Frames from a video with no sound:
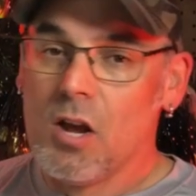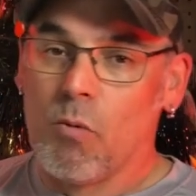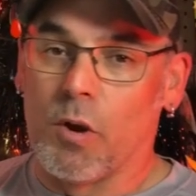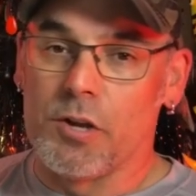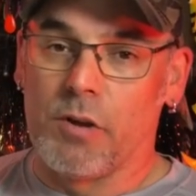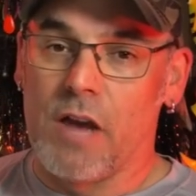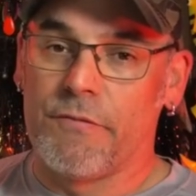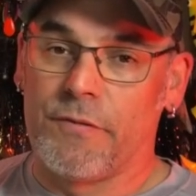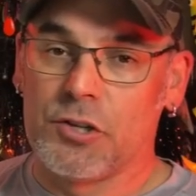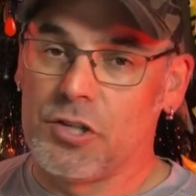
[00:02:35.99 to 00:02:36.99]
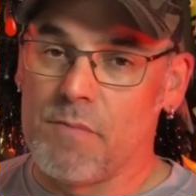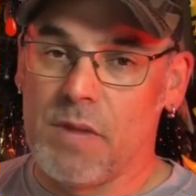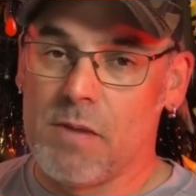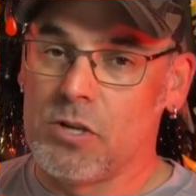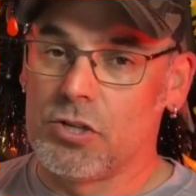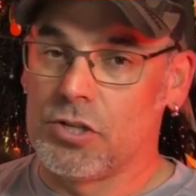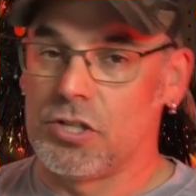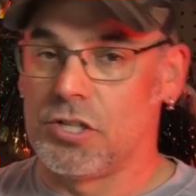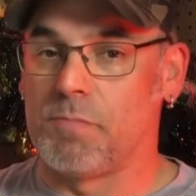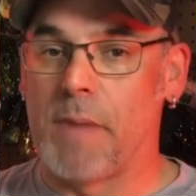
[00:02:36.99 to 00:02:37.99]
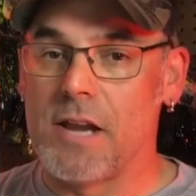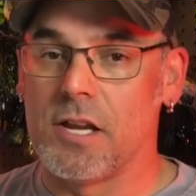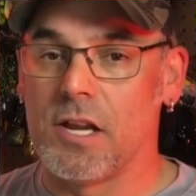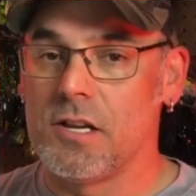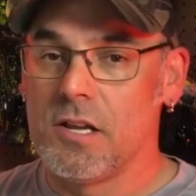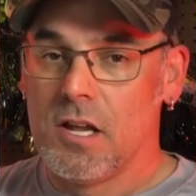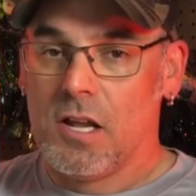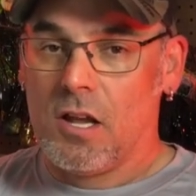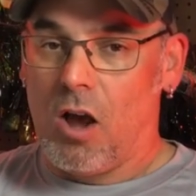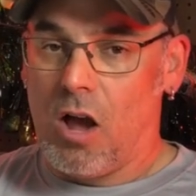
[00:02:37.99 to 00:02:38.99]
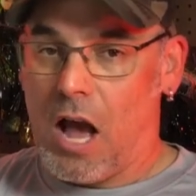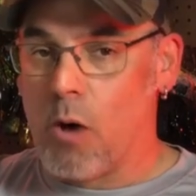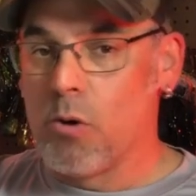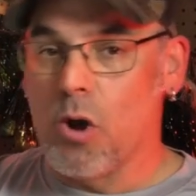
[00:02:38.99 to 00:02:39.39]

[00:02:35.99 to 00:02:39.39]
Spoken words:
where you get fish that may be just suspended out